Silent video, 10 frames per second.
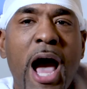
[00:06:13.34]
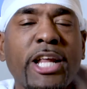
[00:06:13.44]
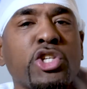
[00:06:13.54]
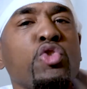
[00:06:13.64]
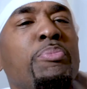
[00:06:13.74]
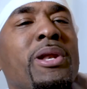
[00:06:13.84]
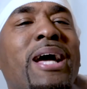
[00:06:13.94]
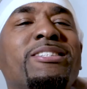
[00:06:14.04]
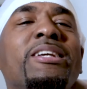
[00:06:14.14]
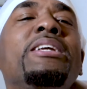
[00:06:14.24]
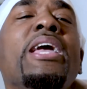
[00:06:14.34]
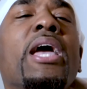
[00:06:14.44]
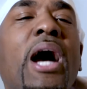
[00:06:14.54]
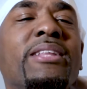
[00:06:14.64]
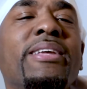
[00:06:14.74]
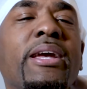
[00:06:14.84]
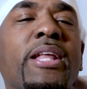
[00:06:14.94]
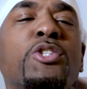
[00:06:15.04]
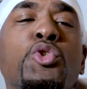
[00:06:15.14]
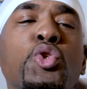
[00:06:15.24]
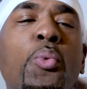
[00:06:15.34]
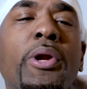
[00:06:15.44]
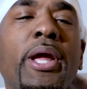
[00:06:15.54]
Out of stupidity, I said, yeah, I did. That's what you wanna